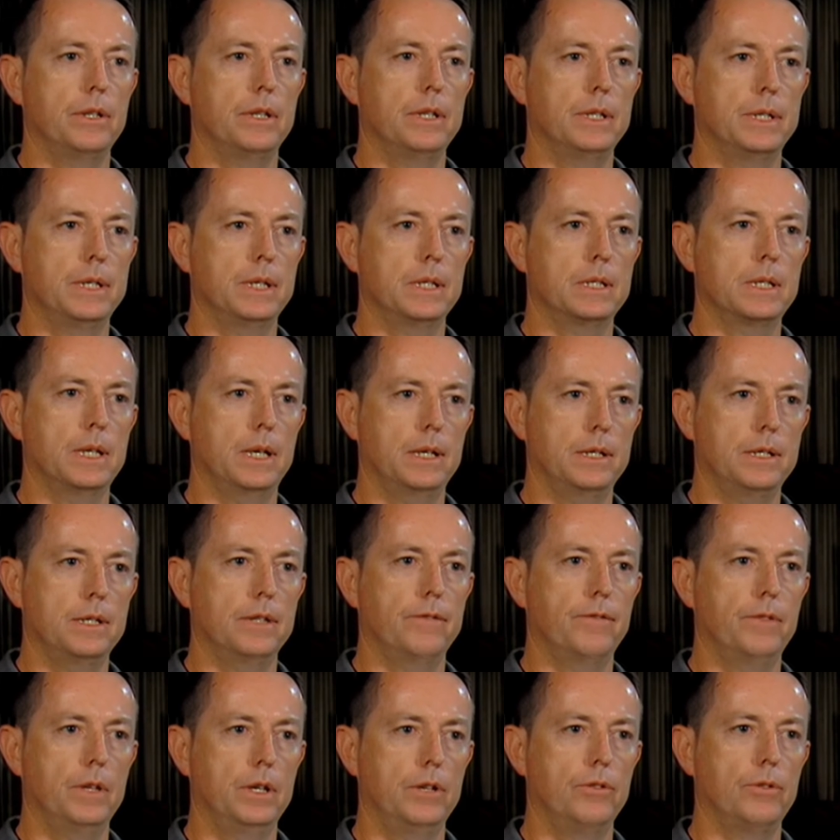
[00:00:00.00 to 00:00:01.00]
the success
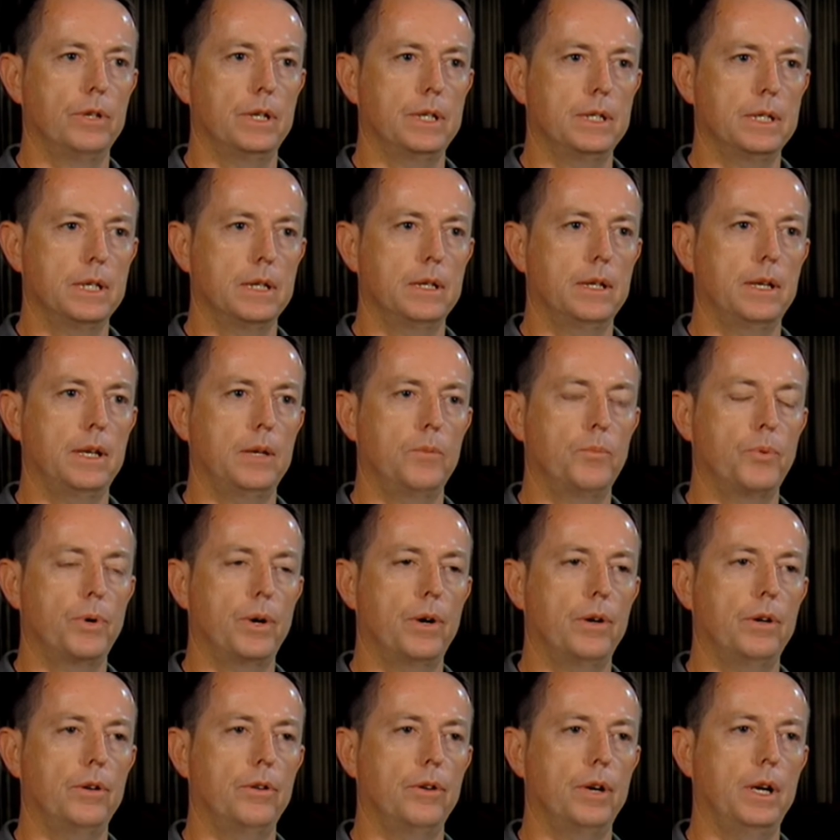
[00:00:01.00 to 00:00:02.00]
of the Green to Lean
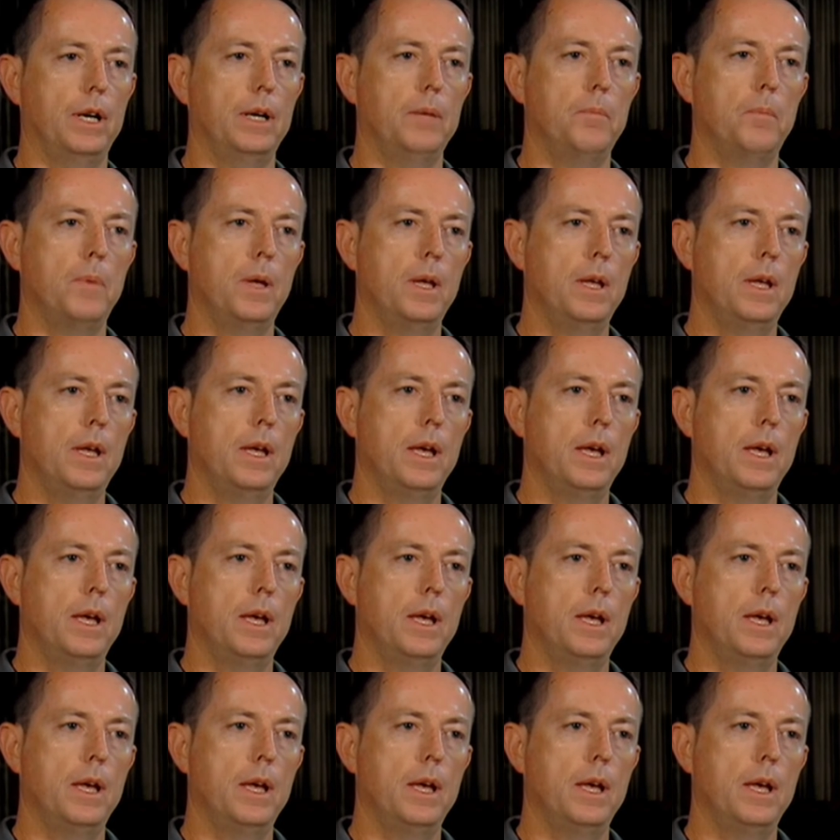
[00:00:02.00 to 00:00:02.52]
program.